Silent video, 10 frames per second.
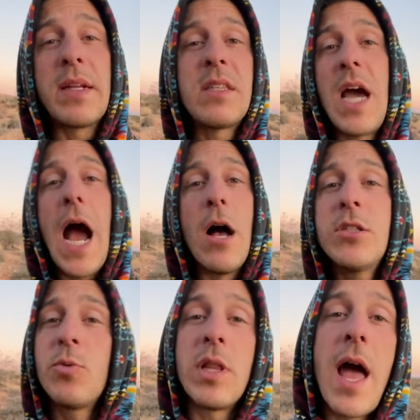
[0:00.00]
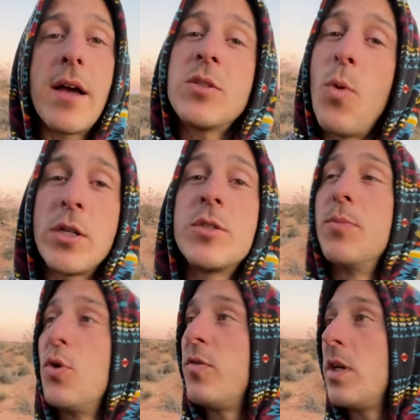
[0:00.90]
to the house, relaxed, watched a
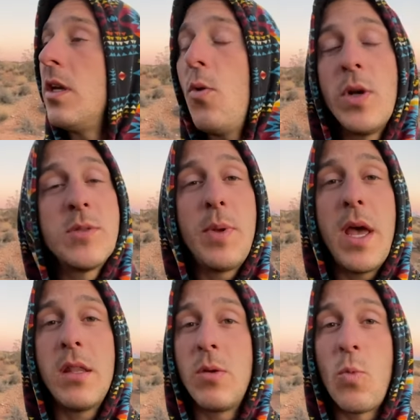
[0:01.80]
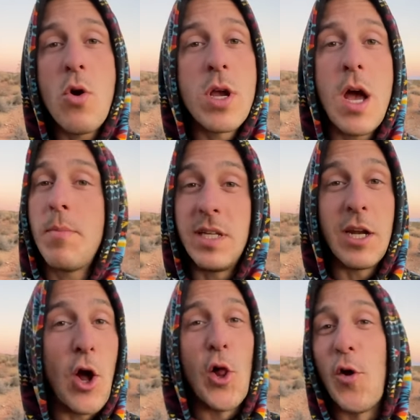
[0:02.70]
movie, went to bed, then woke up, did it
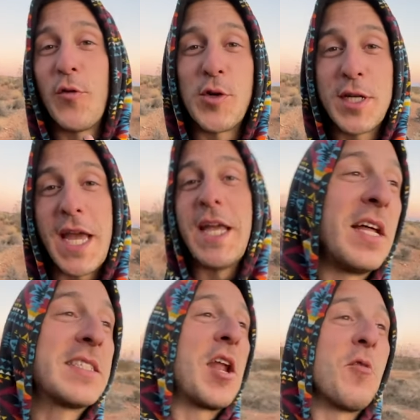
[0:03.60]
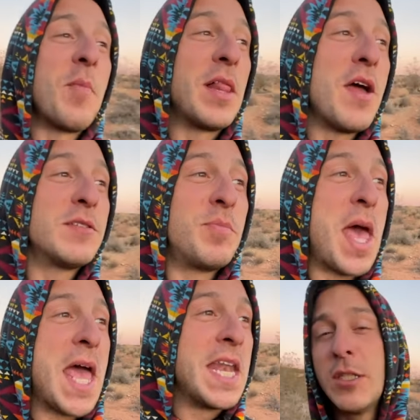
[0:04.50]
all over again. It's kind of what my life's
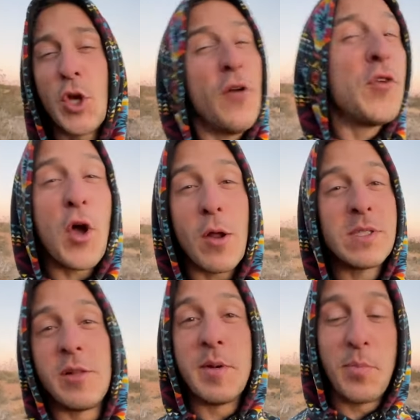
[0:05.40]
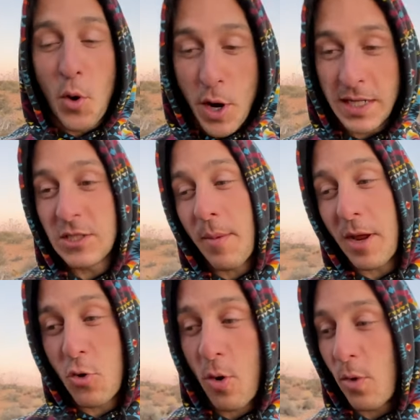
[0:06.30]
been. Sorry if you thought it was a little bit boring. It's not my
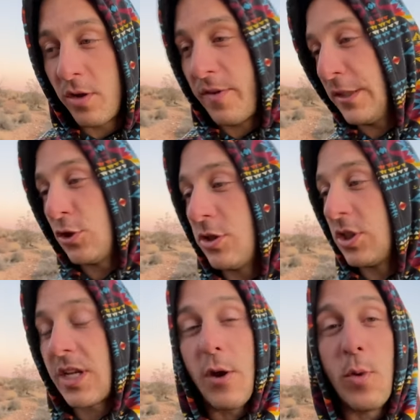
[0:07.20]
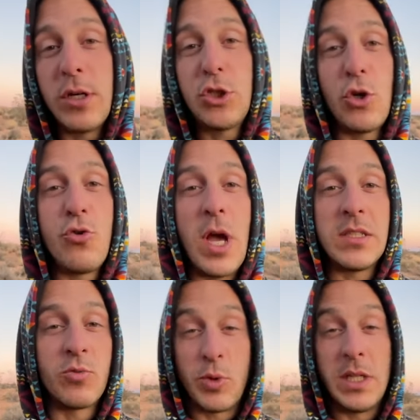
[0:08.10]
normal adventures. Just kind of wanted to show you
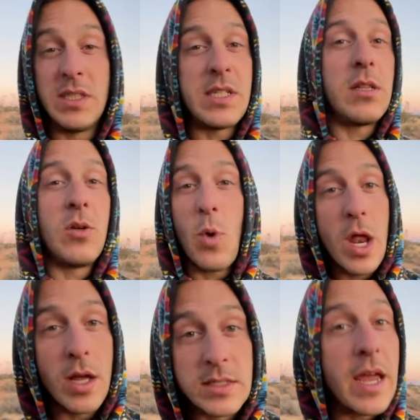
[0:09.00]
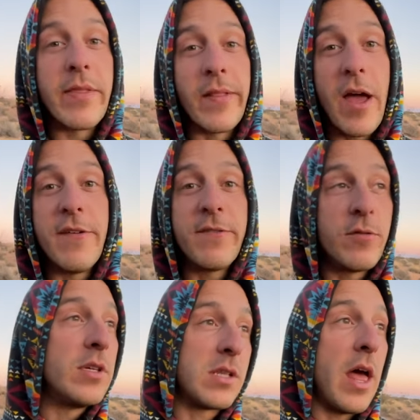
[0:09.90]
guys realistically what a day in the life
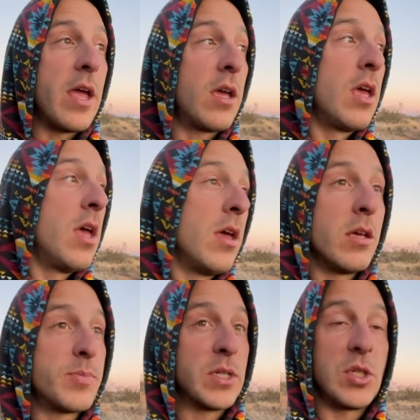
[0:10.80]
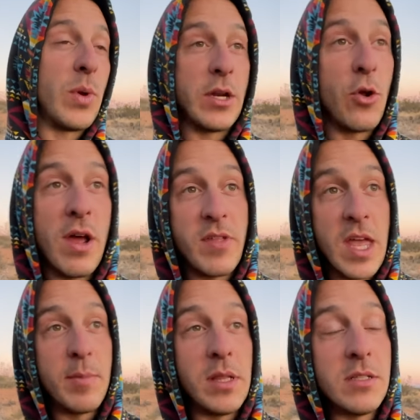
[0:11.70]
is like especially when I don't have the
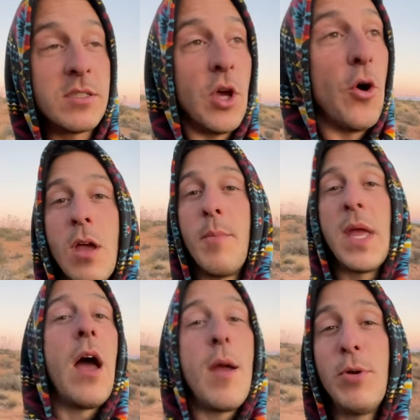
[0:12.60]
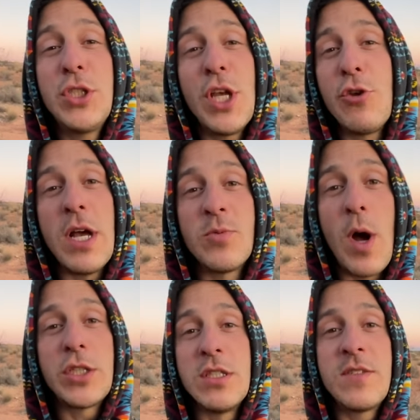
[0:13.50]
ambulance. So, but yeah, I appreciate you guys
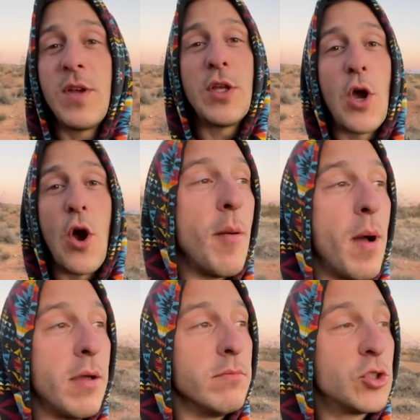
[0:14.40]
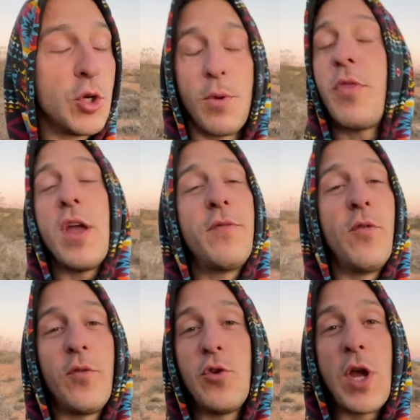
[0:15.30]
watching this video. I'm super thankful
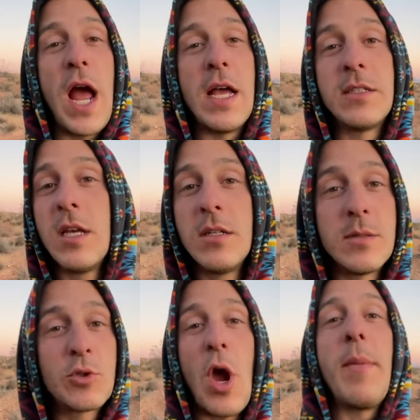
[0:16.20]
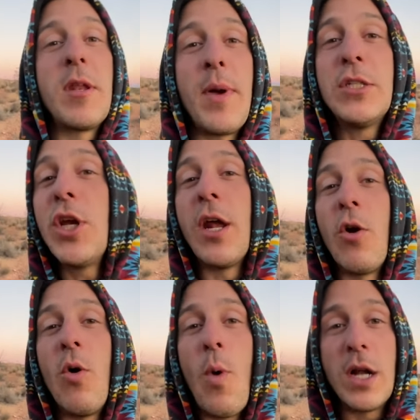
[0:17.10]
for you guys subscribing to my
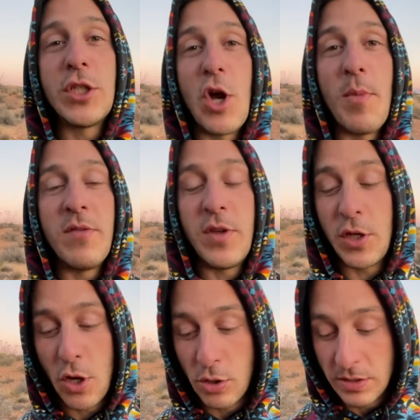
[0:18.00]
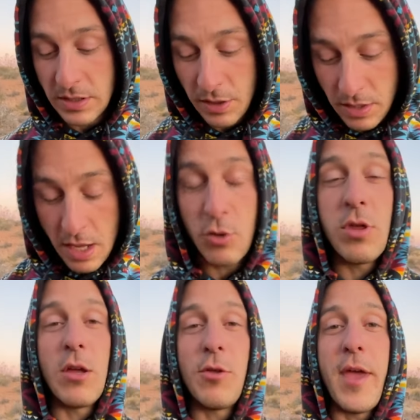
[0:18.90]
channel, watching all my videos. Thank you,
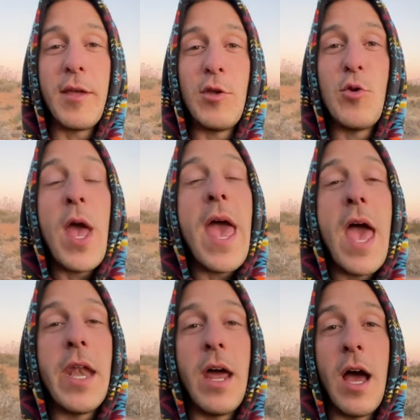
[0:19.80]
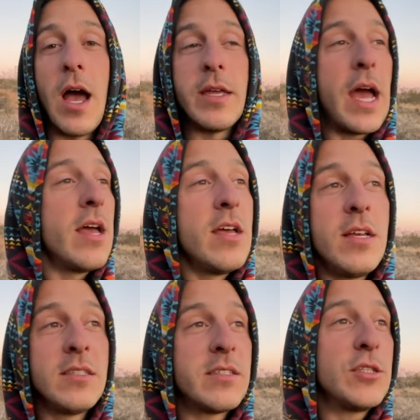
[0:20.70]
thank you, thank you. And uh, yeah,
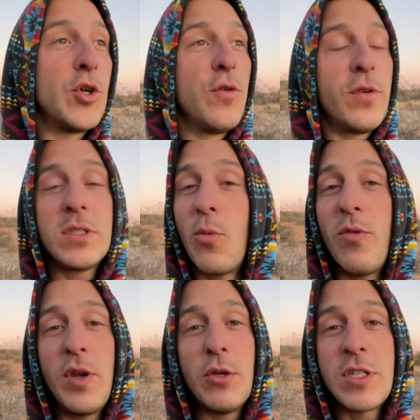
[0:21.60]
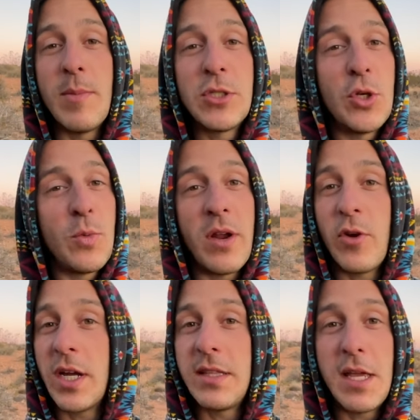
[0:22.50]
stay tuned for some more videos coming soon whenever I
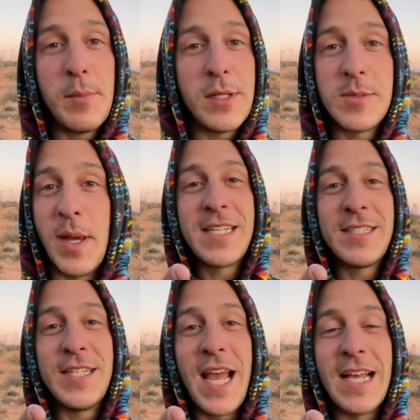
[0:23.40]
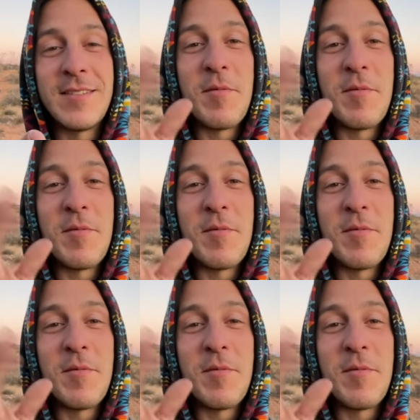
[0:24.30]
get the ambulance back. See you guys.